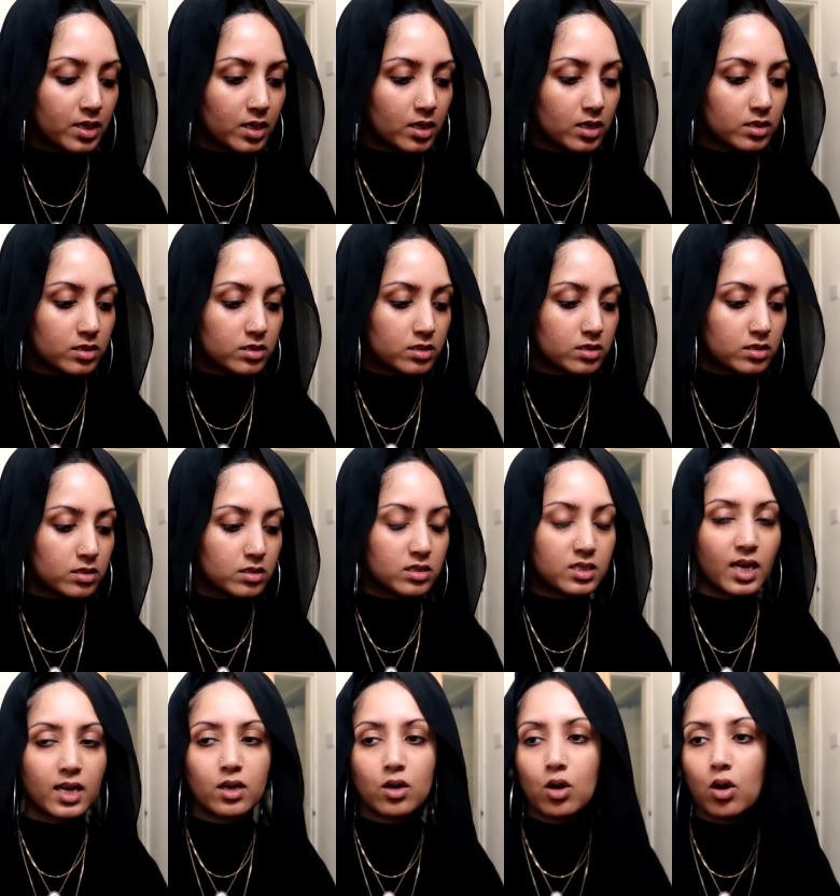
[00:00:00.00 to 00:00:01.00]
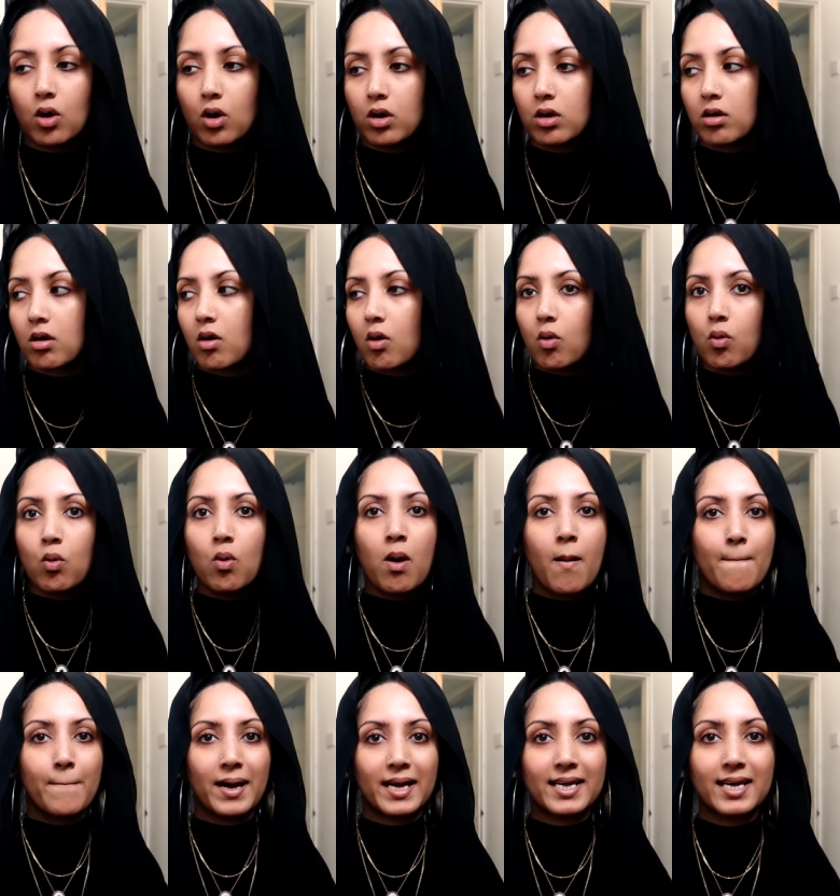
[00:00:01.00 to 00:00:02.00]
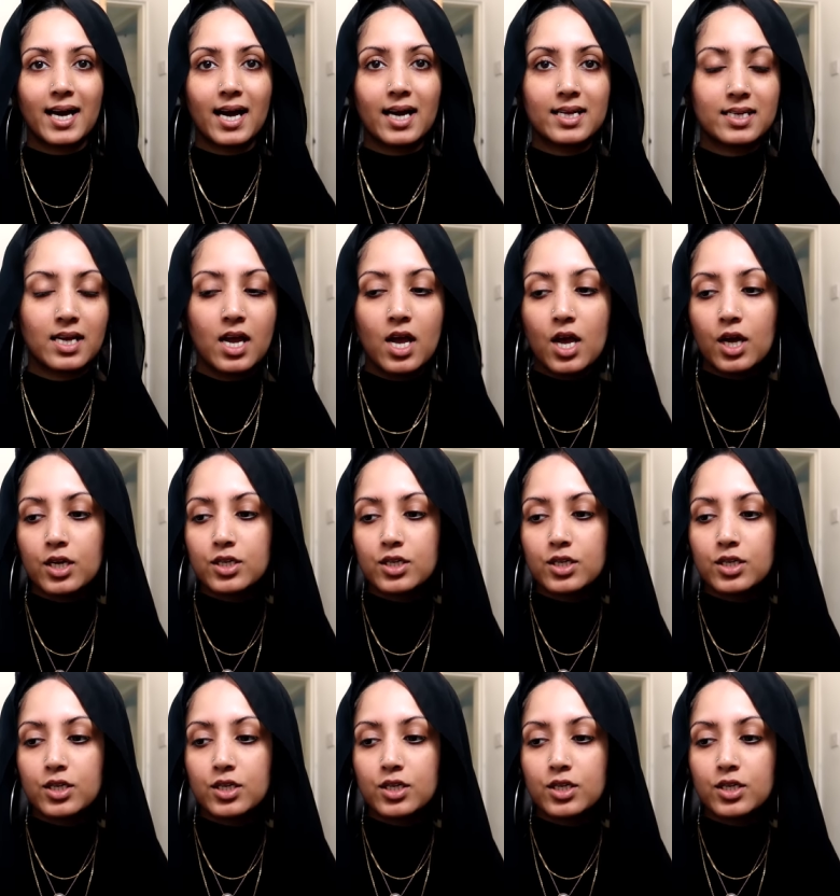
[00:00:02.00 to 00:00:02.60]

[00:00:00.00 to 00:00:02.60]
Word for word: It's 10 o'clock. Oh my god.